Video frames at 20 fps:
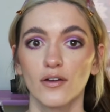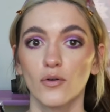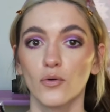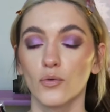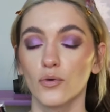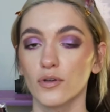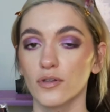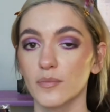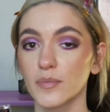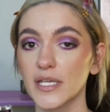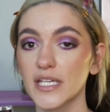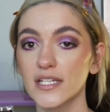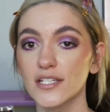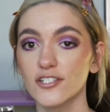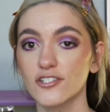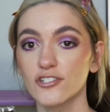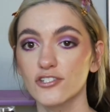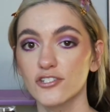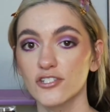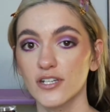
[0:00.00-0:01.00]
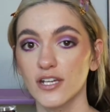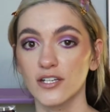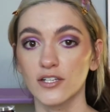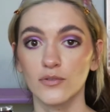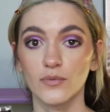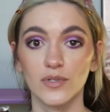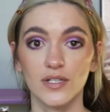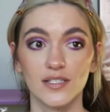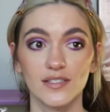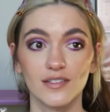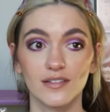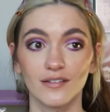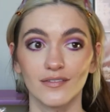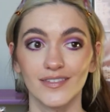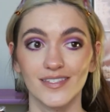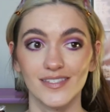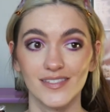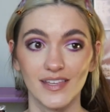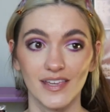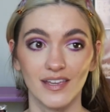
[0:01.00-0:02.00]
or the beach and you want to sit on
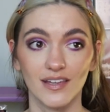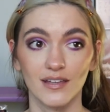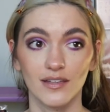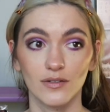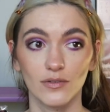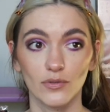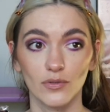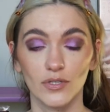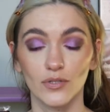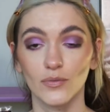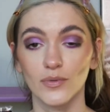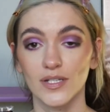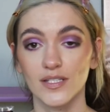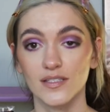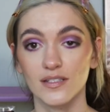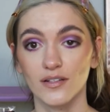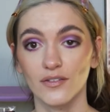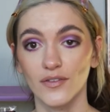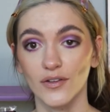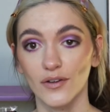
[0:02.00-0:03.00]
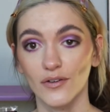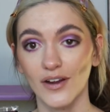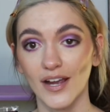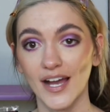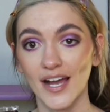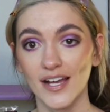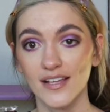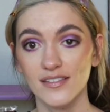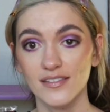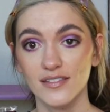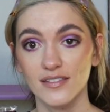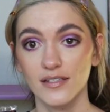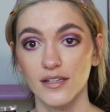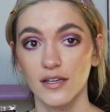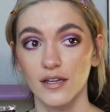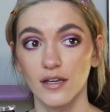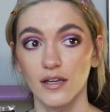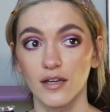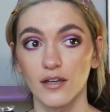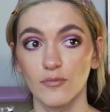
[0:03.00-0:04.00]
the sand or you want to sit on the grass,
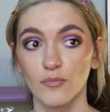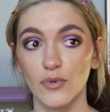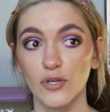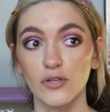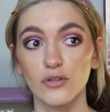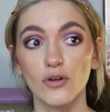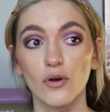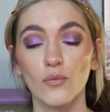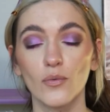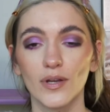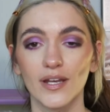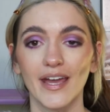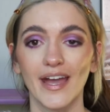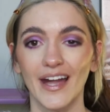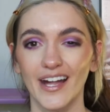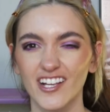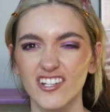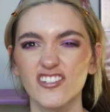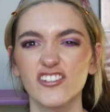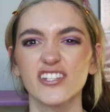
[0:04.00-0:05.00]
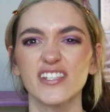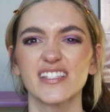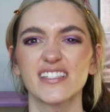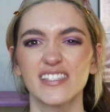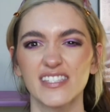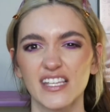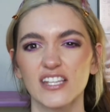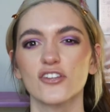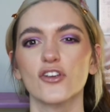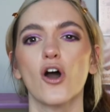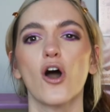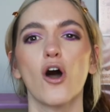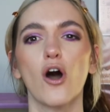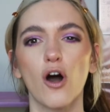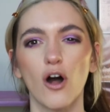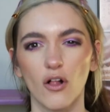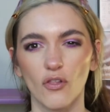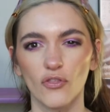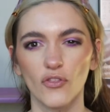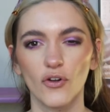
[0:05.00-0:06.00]
but you don't want to actually sit
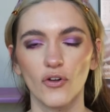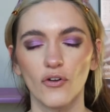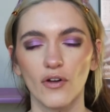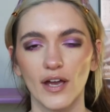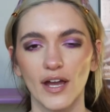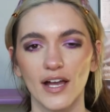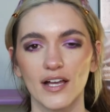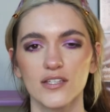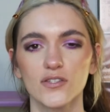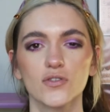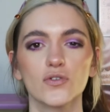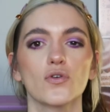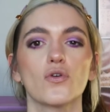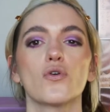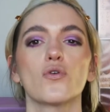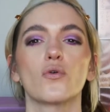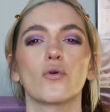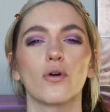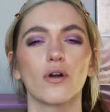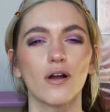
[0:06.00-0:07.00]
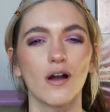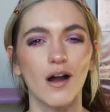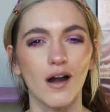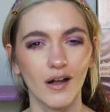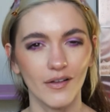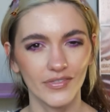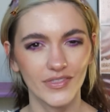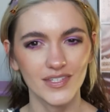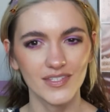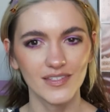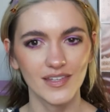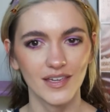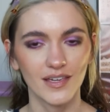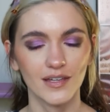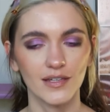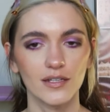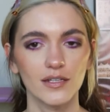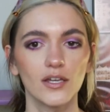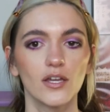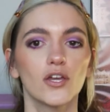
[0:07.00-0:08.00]
on the grass or on the
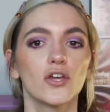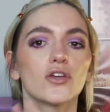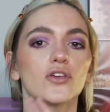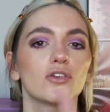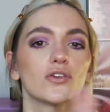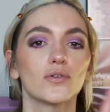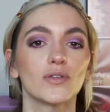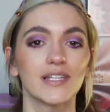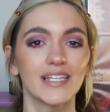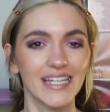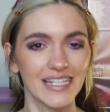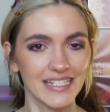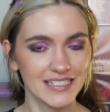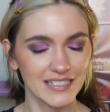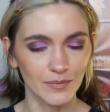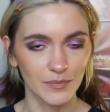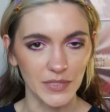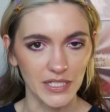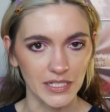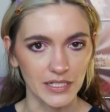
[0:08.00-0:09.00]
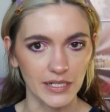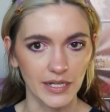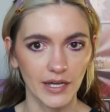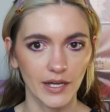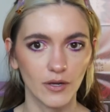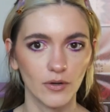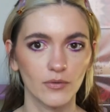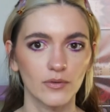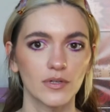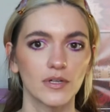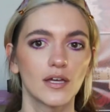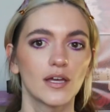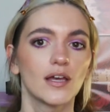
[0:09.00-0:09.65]
sand, you'd lay something down.